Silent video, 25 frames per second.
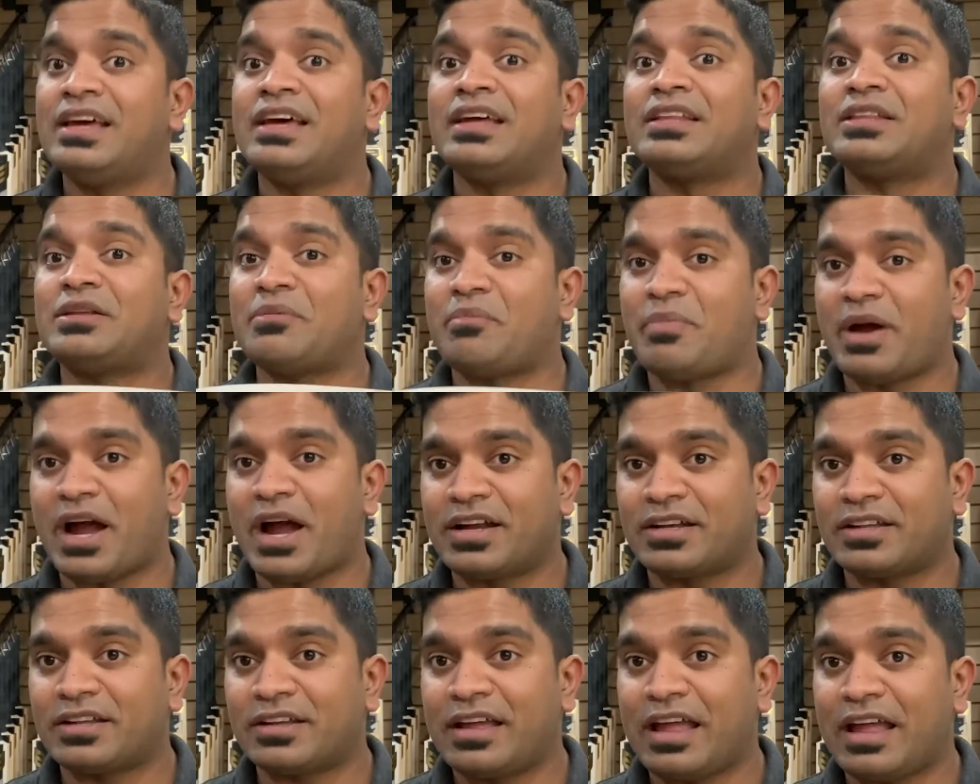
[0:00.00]
the
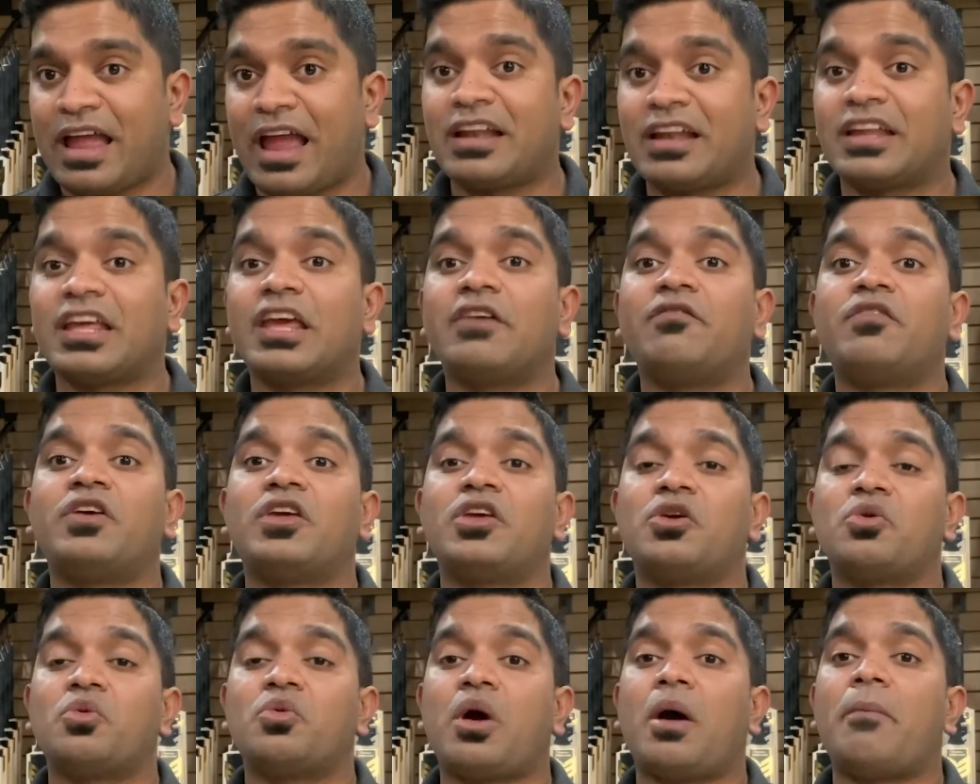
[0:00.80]
bat and giving
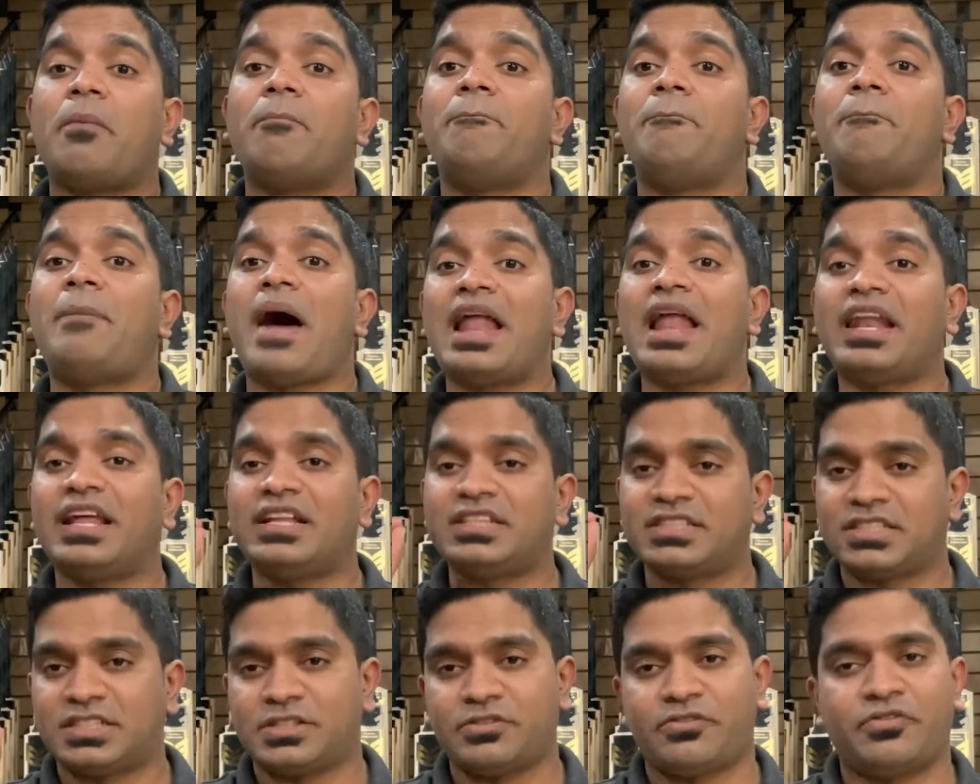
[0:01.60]
you a
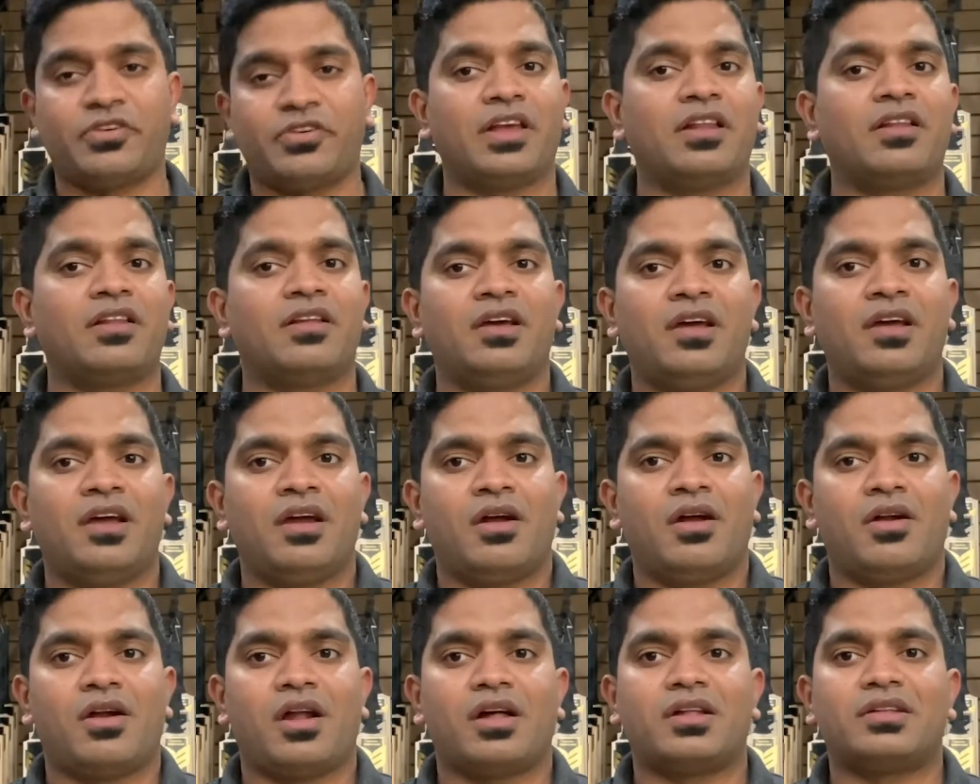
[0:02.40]
balanced feel
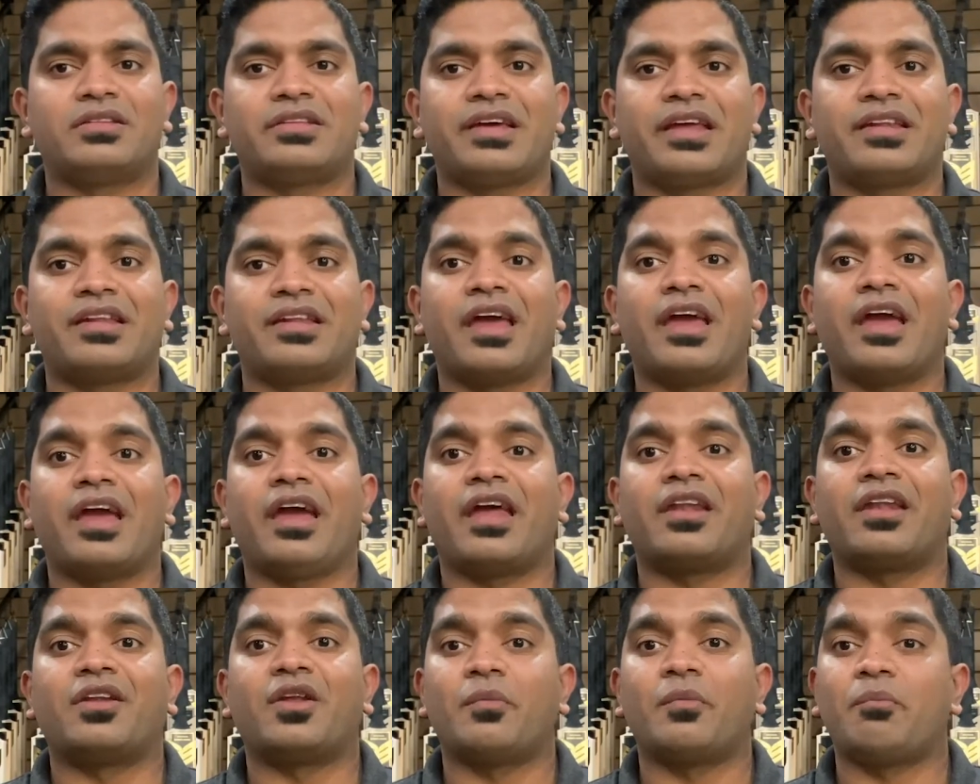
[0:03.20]
rather than
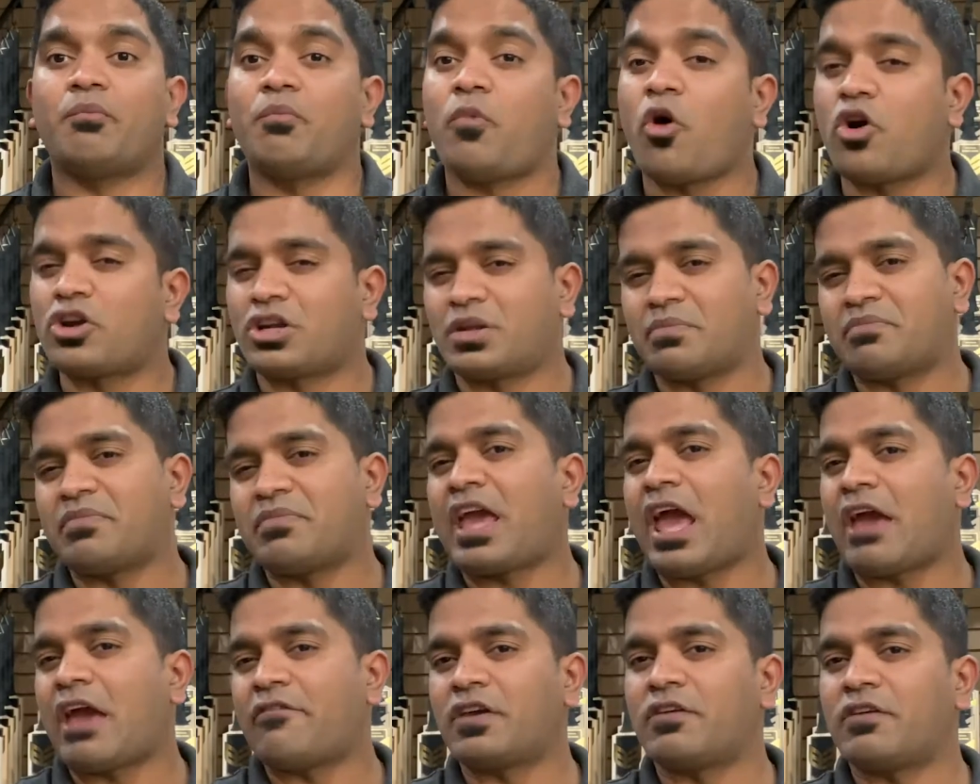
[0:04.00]
an bottom
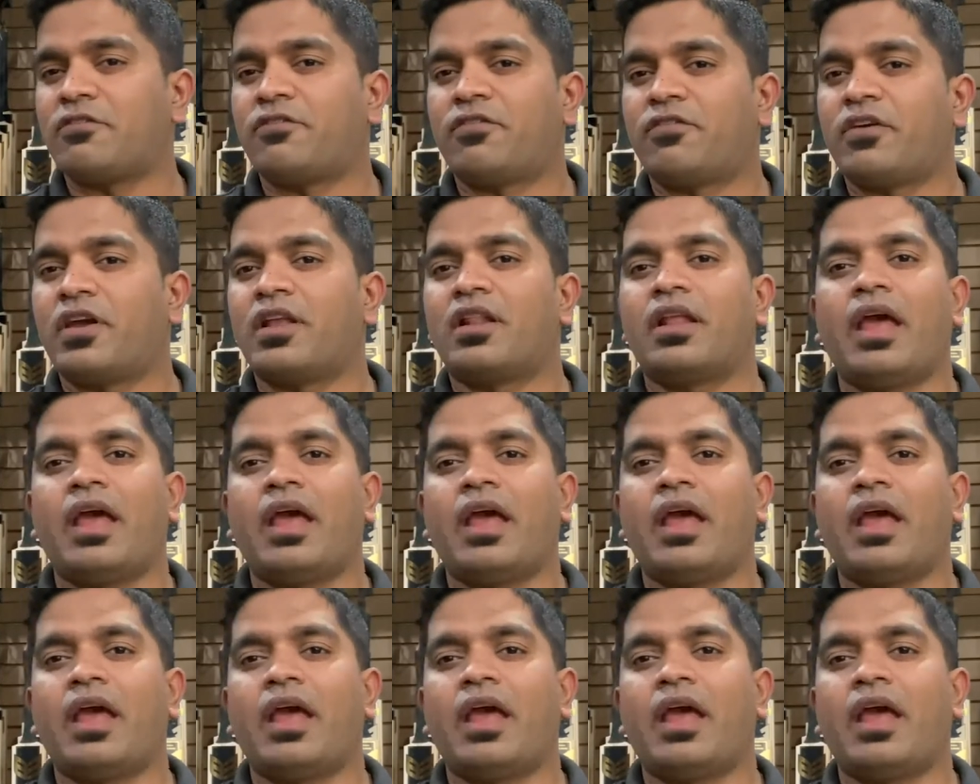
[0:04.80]
heavy feel.